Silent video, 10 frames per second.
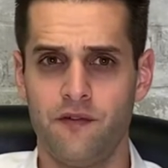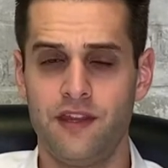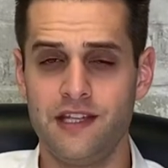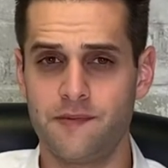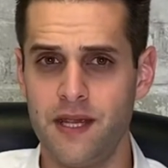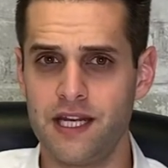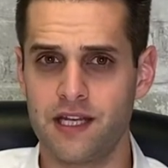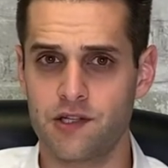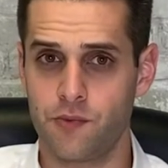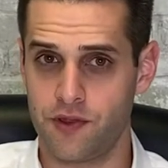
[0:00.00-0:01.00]
these
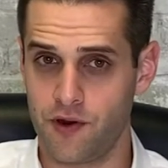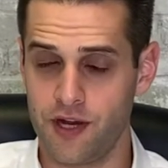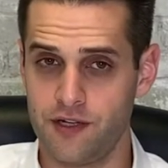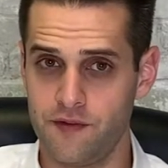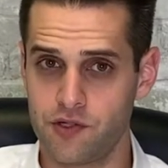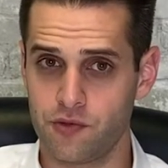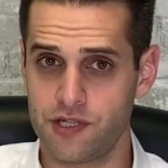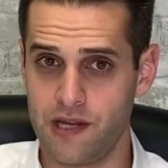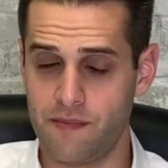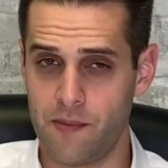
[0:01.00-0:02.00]
meetings with our individual
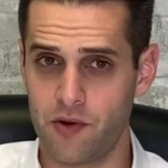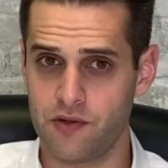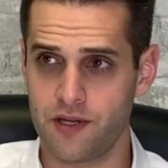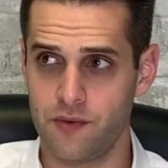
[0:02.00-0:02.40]
team members,